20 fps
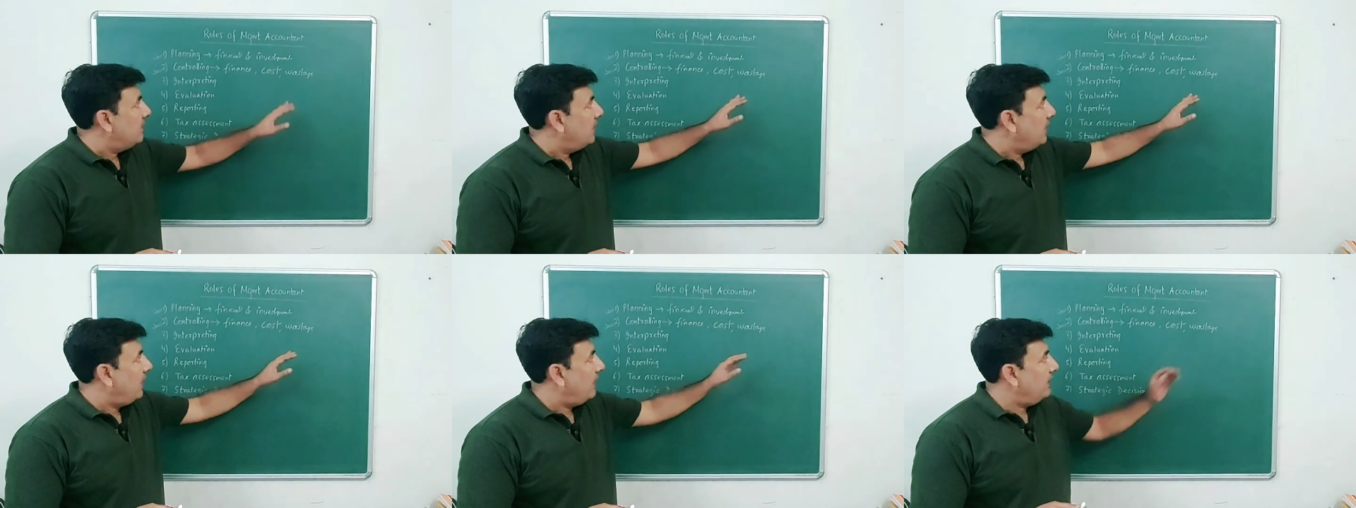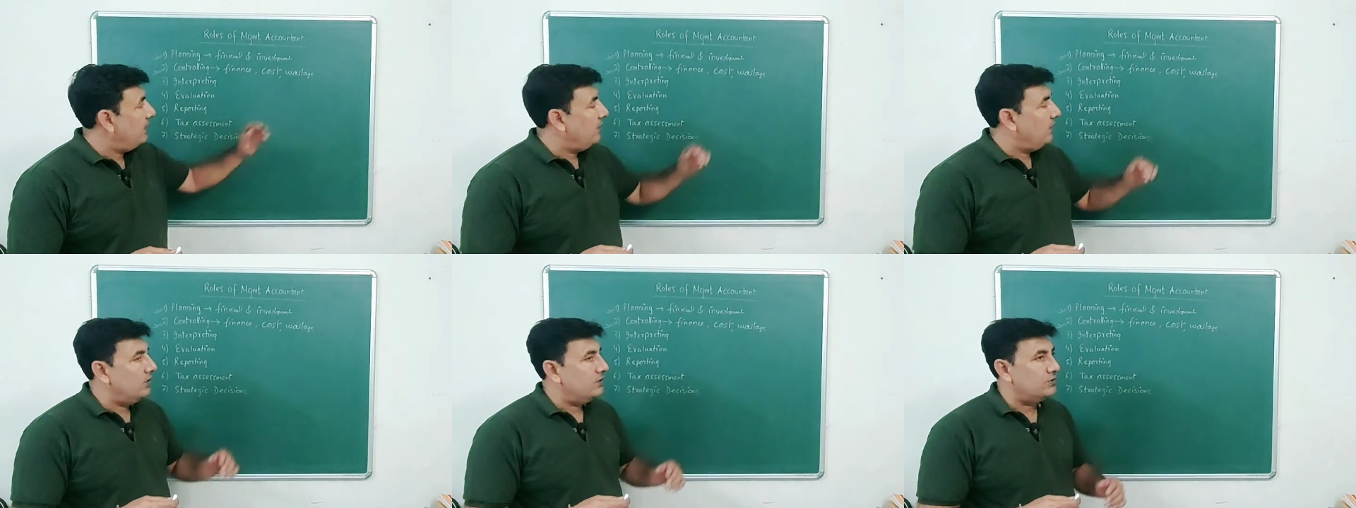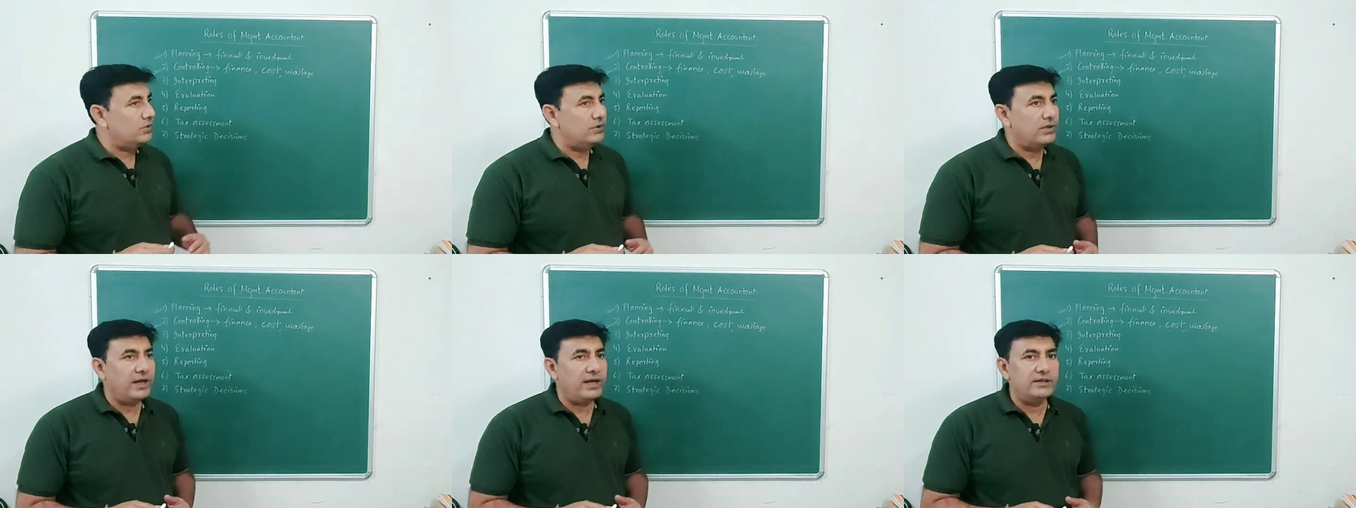And he
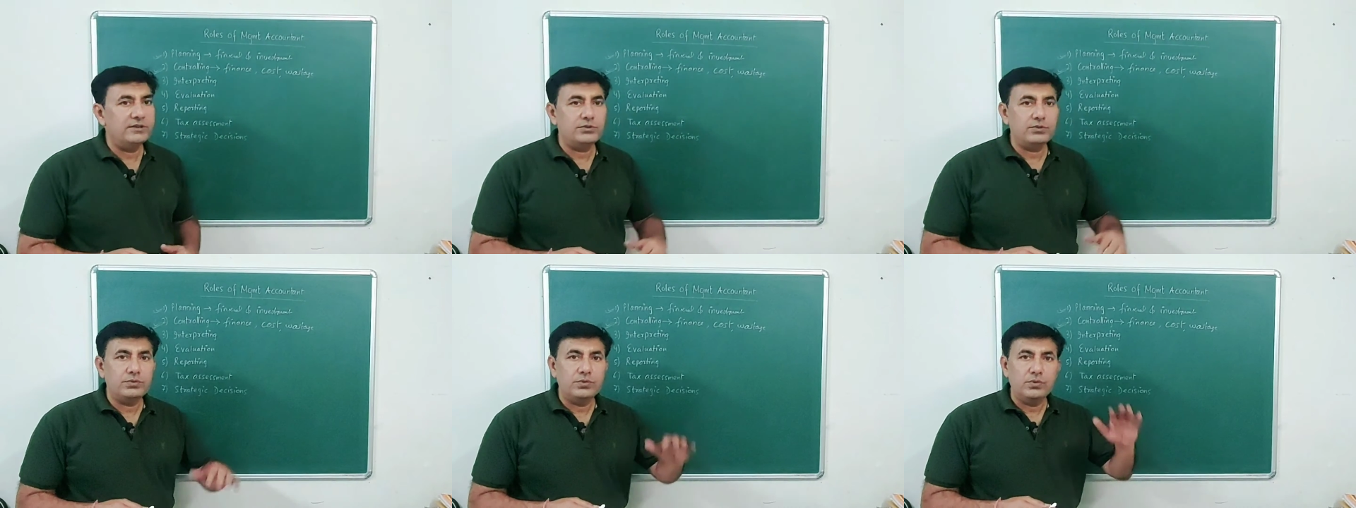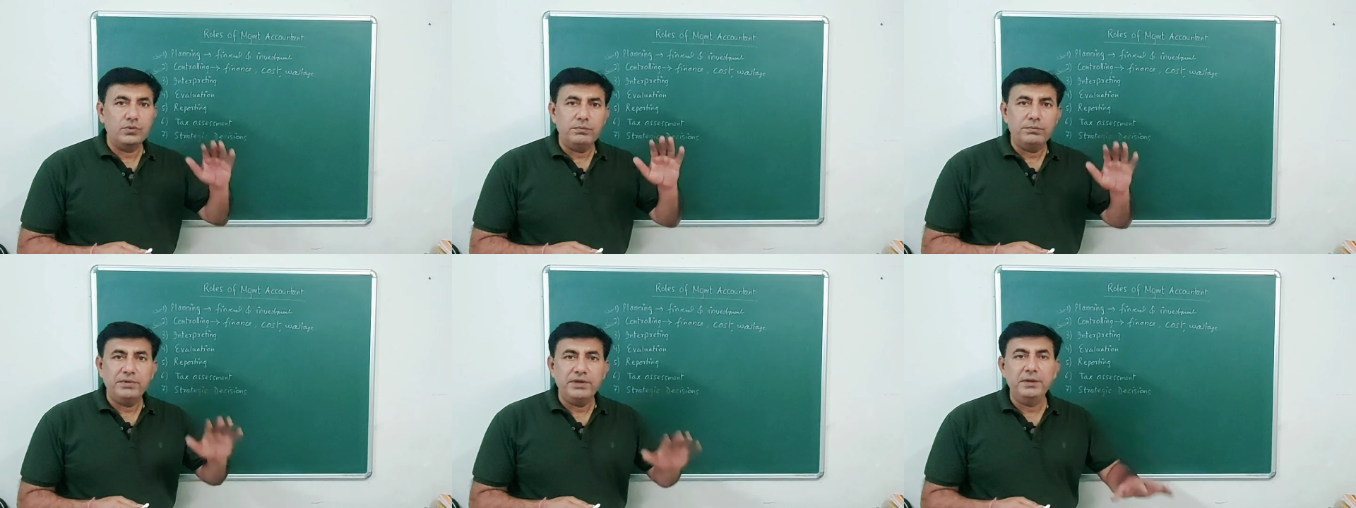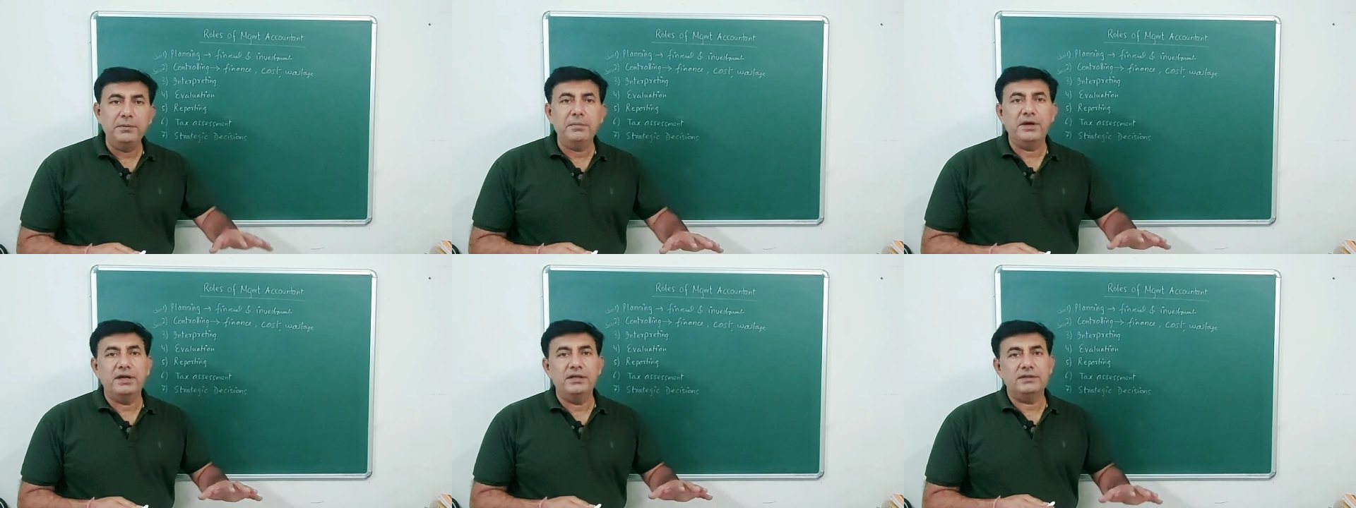also tries to
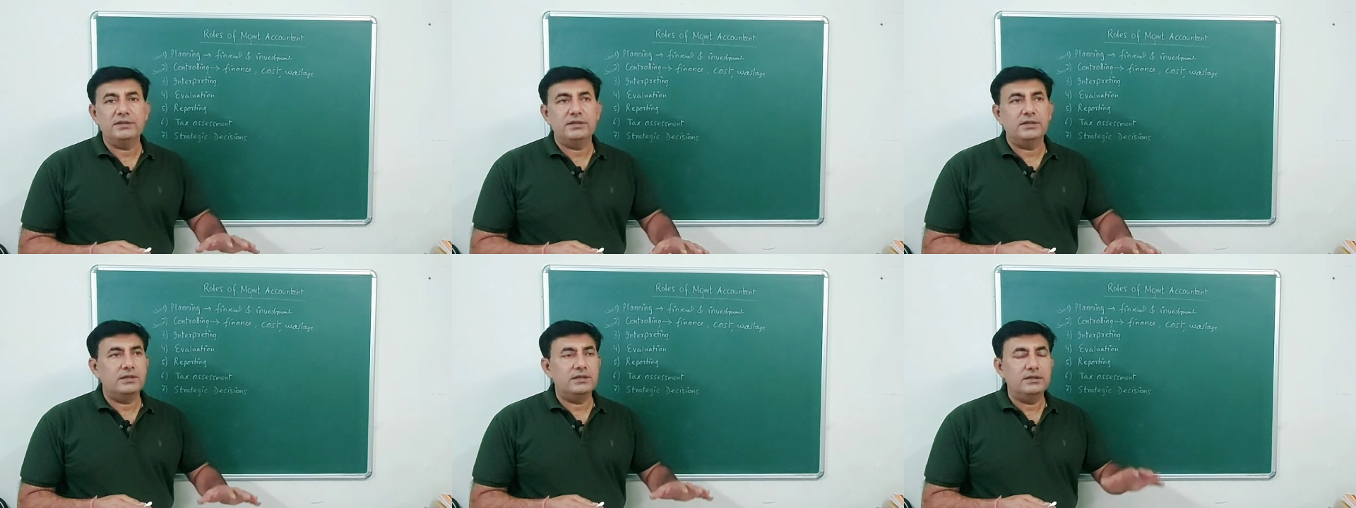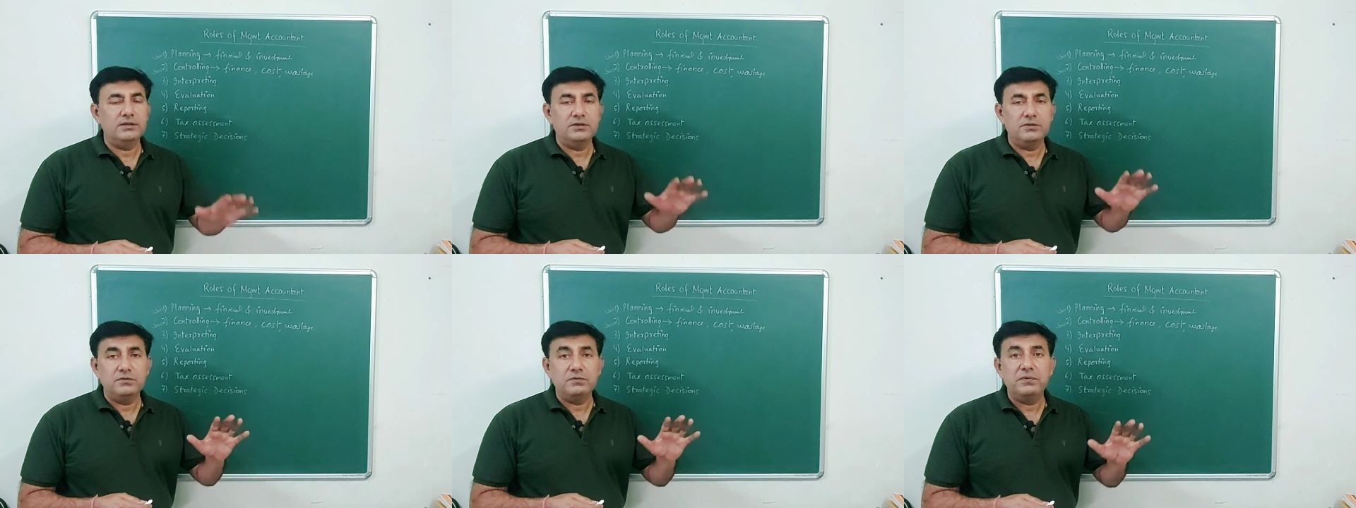minimize the